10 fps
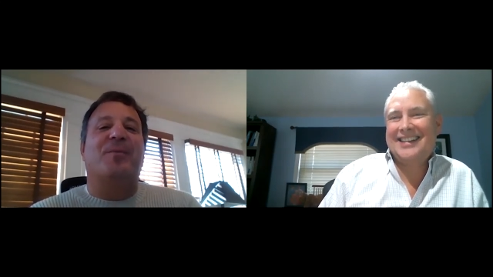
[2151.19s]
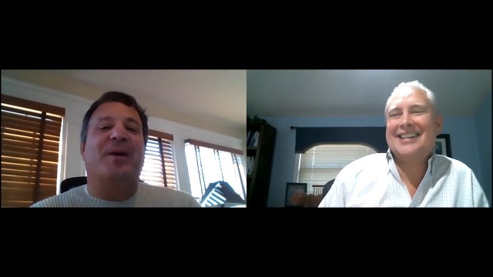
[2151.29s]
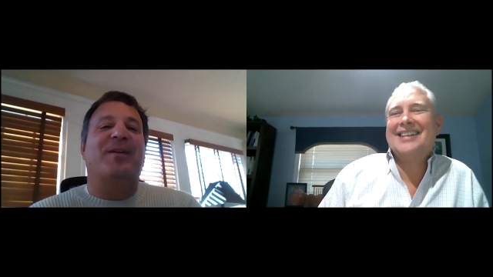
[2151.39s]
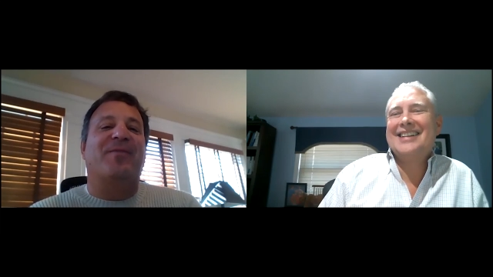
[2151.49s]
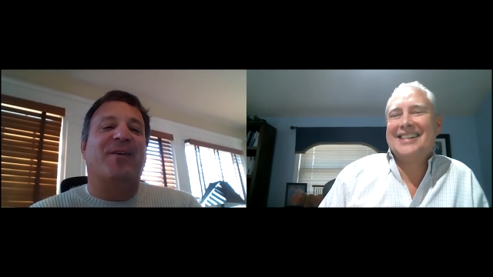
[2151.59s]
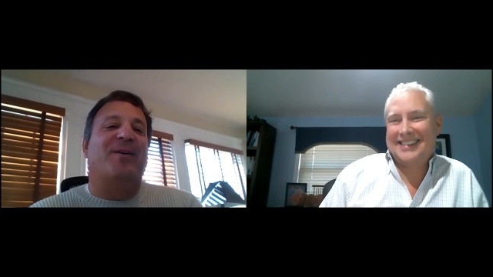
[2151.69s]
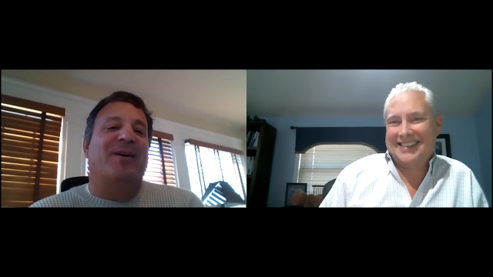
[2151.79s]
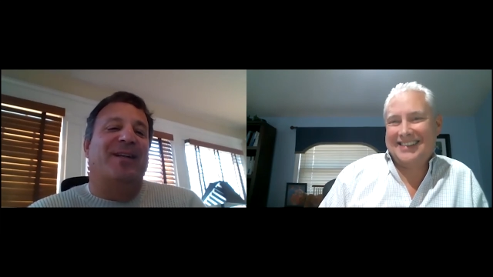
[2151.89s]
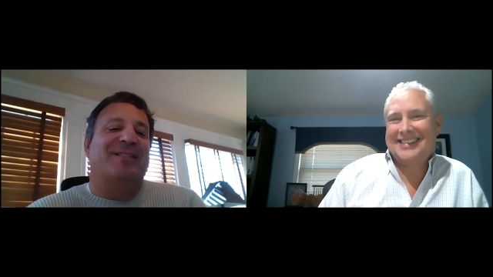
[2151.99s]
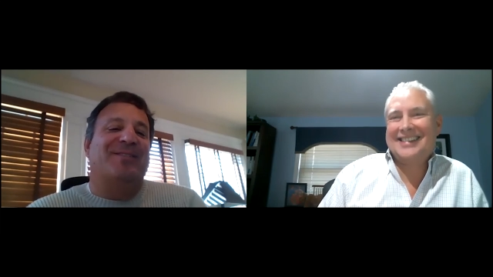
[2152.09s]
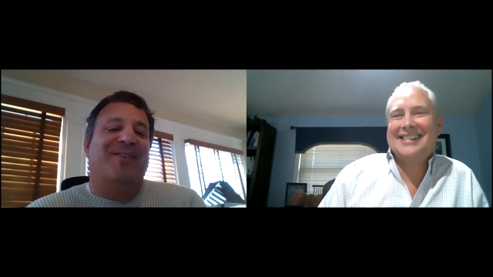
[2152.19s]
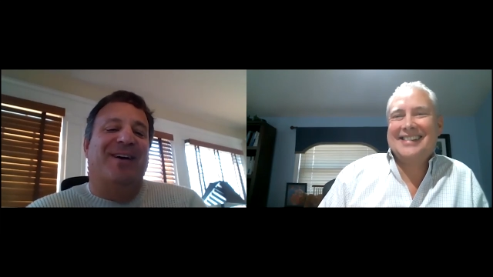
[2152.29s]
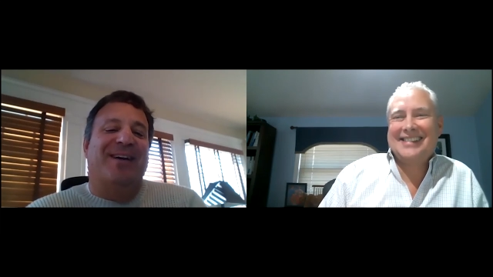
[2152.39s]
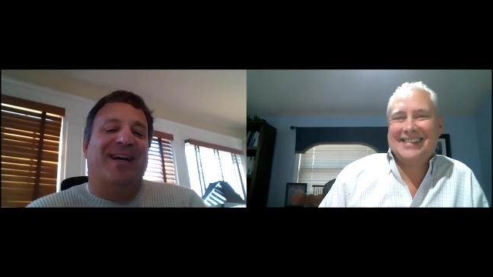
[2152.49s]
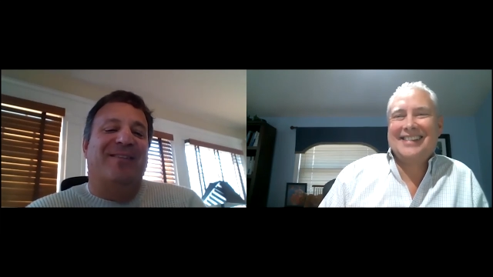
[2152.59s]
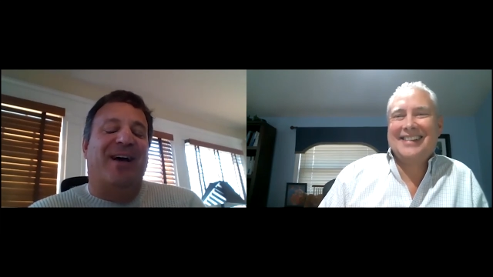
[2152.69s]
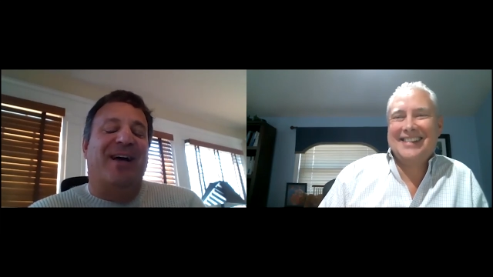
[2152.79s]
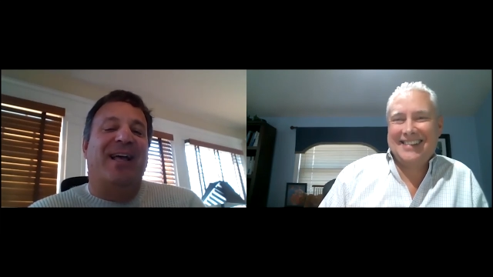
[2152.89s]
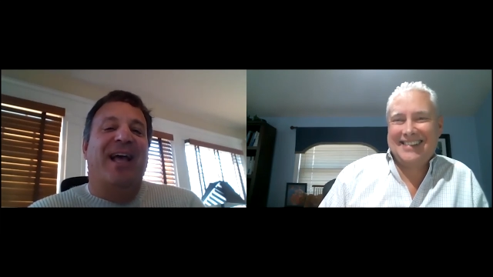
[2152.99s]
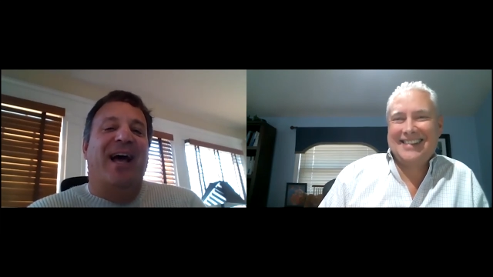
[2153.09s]
Speaker 1: NFL. It's kind of
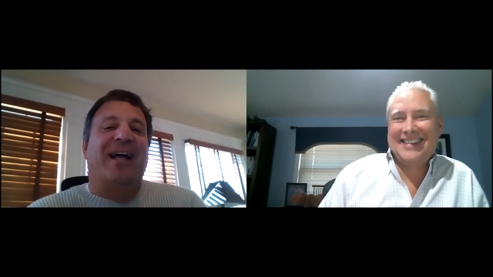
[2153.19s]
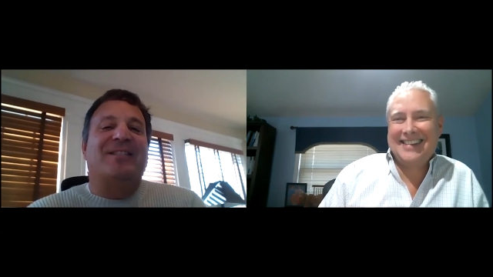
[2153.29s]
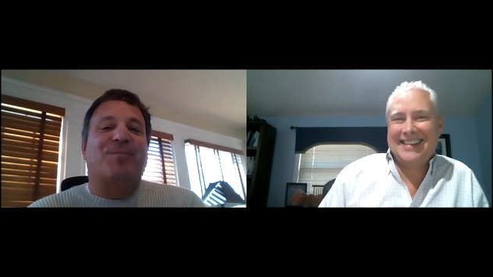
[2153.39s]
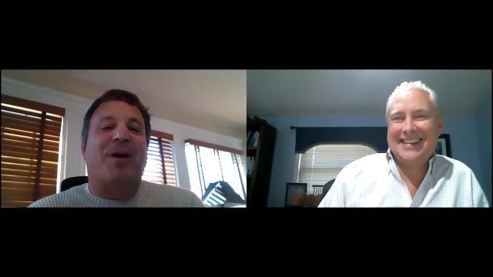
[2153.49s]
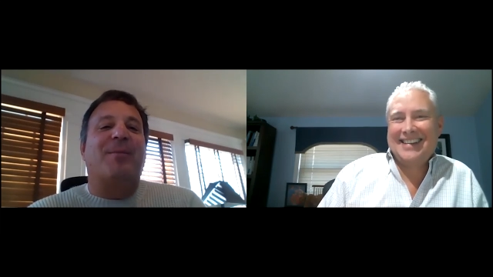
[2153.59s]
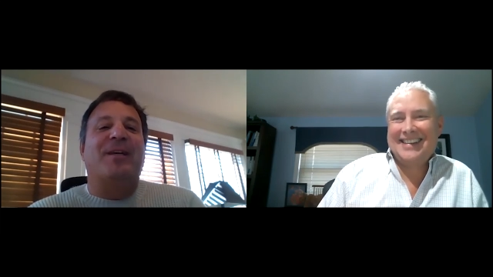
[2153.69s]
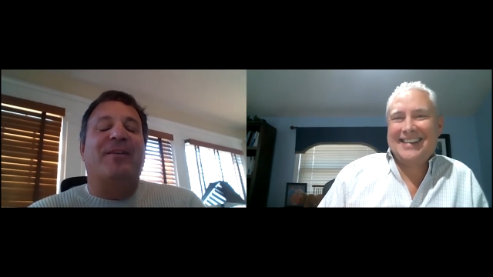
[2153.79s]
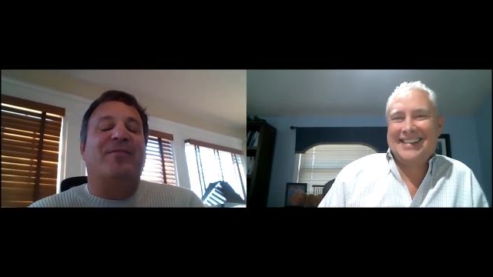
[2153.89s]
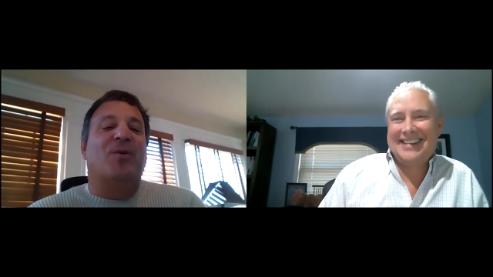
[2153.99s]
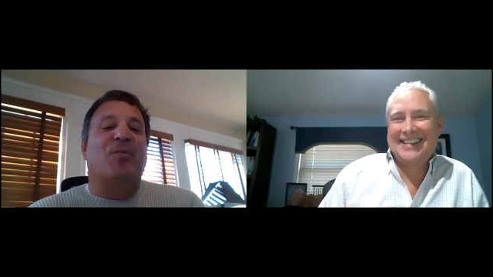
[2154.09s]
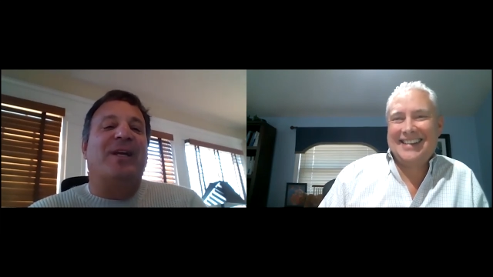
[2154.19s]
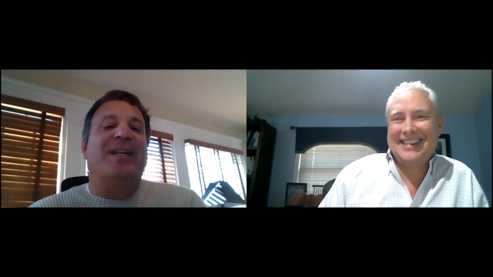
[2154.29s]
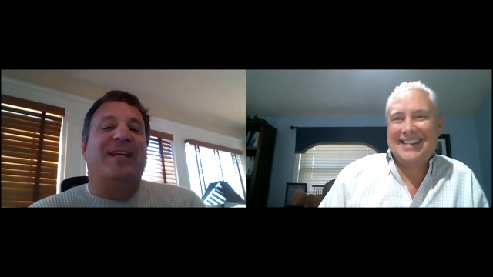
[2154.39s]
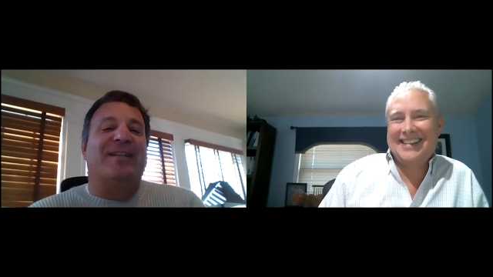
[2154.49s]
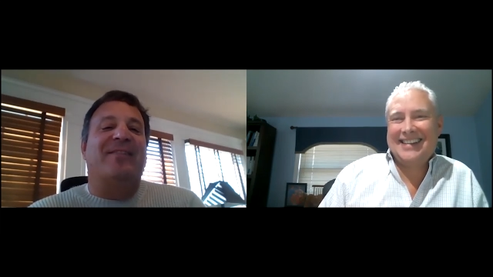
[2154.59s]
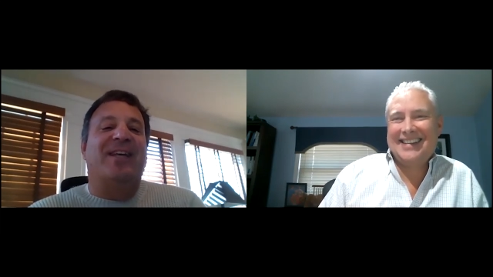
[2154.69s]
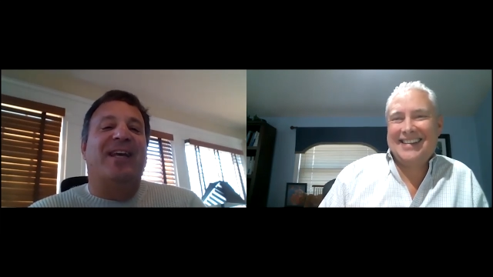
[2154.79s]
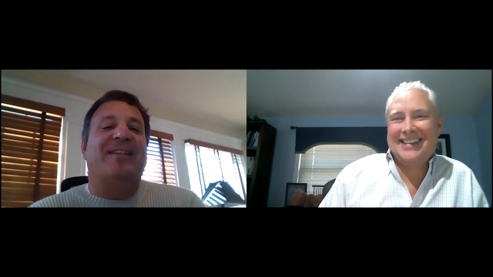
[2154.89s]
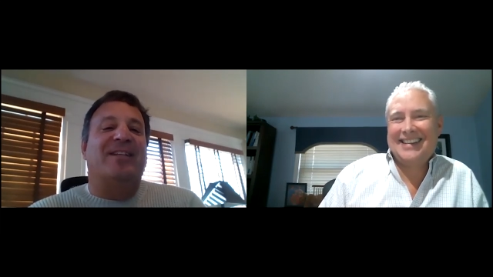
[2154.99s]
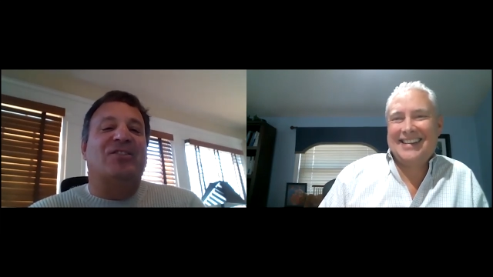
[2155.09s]
I. It's probably if they're reading it, they've
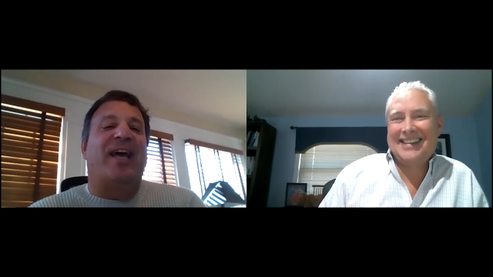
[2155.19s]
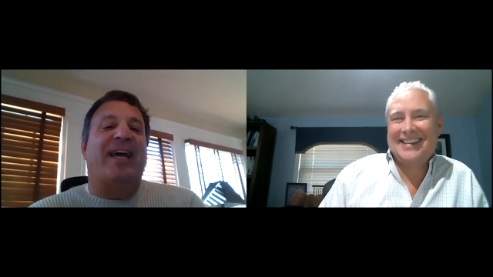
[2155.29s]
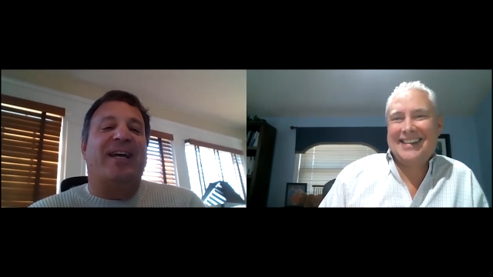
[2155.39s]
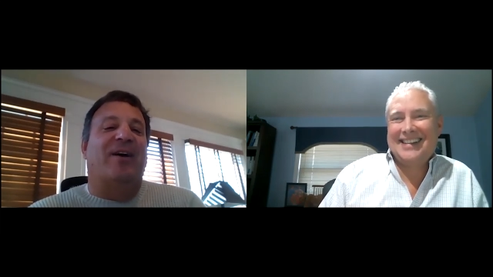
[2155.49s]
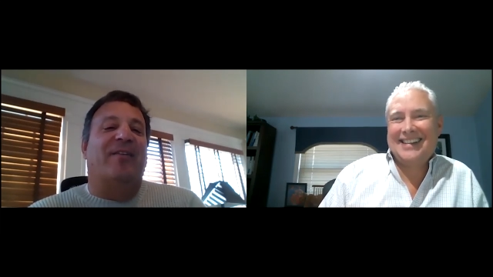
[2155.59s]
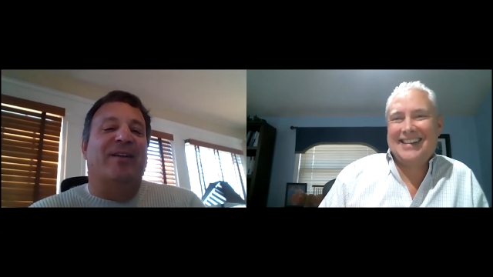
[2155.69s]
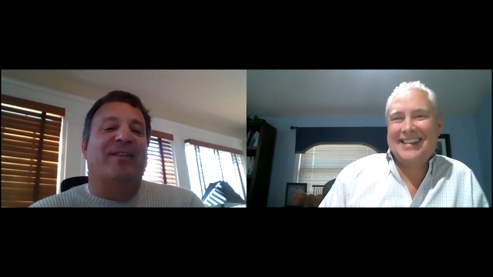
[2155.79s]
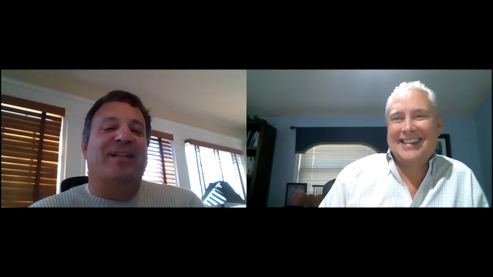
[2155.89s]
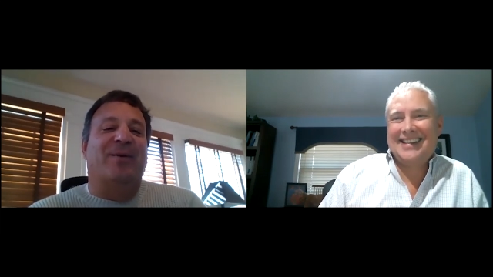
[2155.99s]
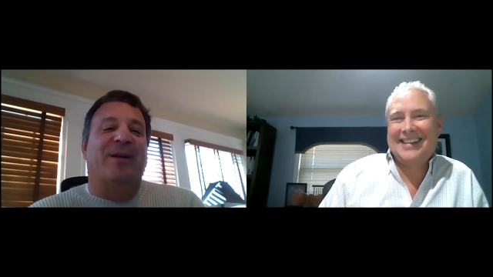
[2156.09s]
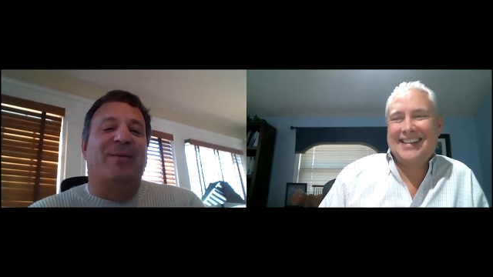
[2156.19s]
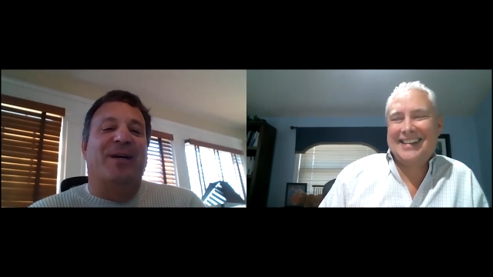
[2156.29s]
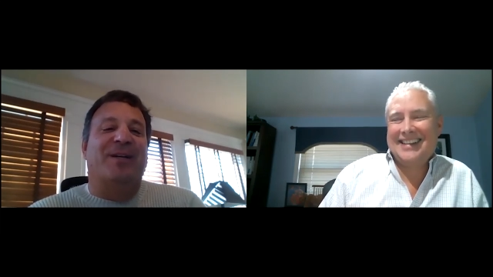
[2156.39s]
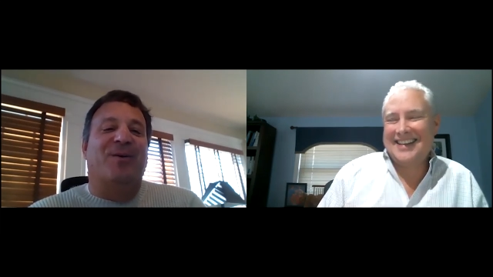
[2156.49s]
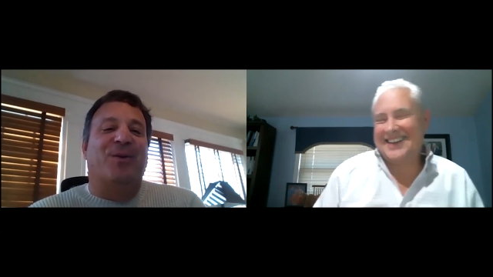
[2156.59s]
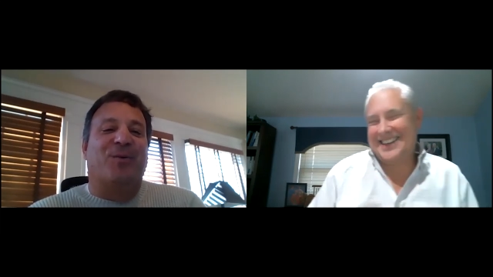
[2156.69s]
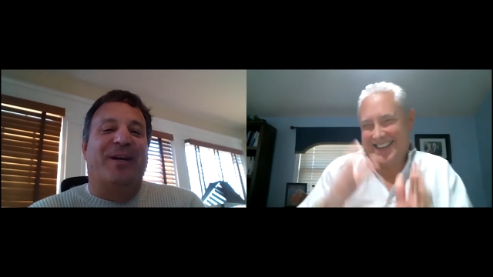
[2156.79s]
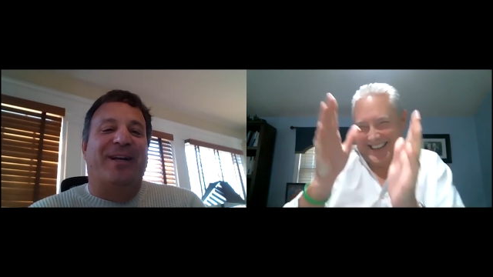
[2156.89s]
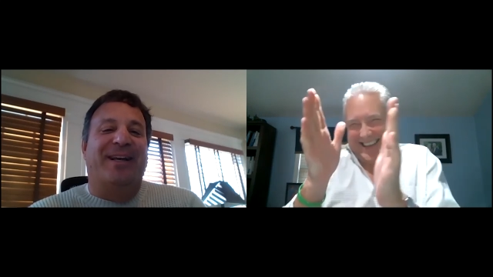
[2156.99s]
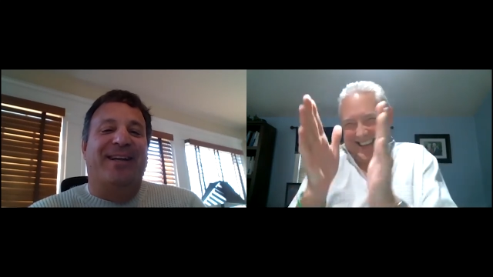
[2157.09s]
taken the jacket off. I don't think they want anybody to know they're
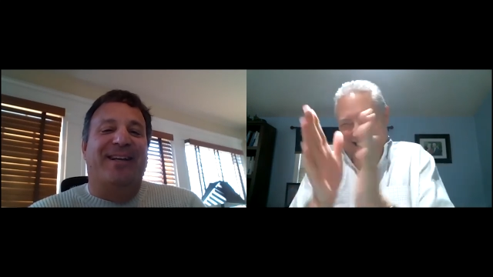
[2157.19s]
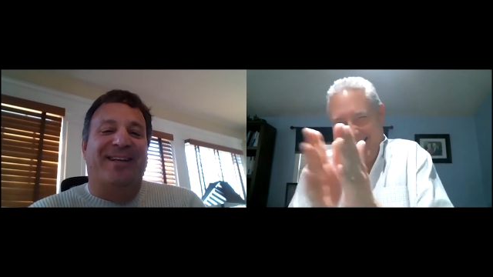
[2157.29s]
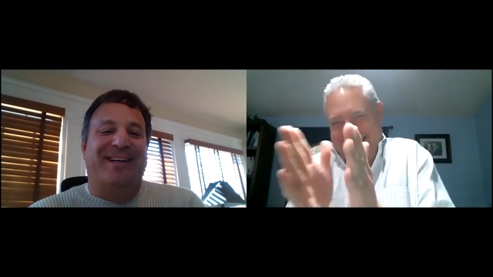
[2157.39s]
reading it.